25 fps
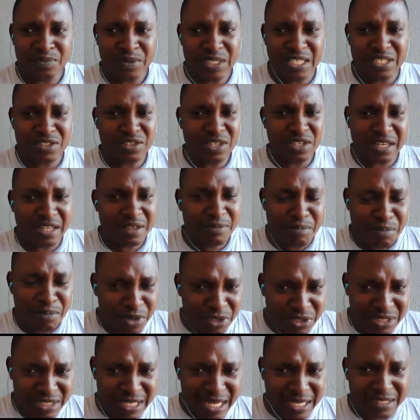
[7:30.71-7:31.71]
It's not a
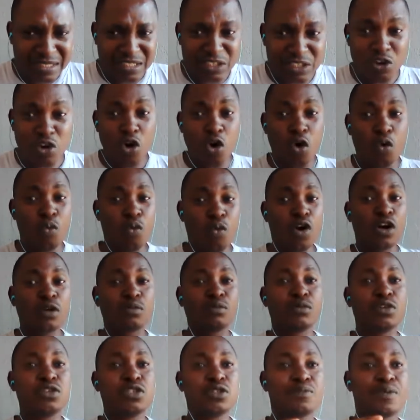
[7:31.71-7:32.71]
must that the whole
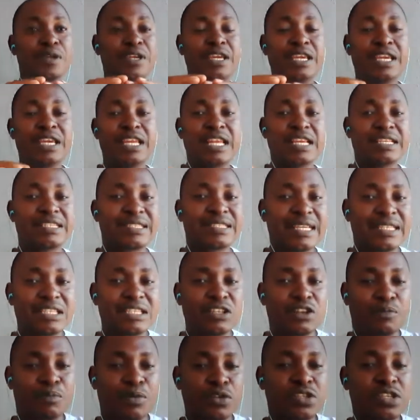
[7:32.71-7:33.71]
world must be in a
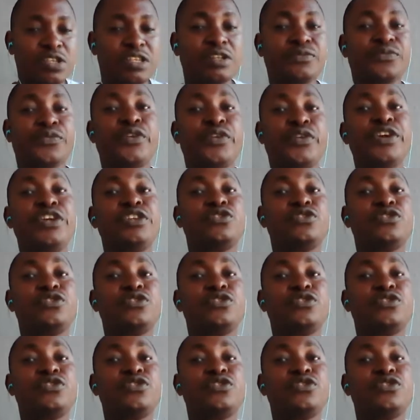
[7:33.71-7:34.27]
certain opportunity for it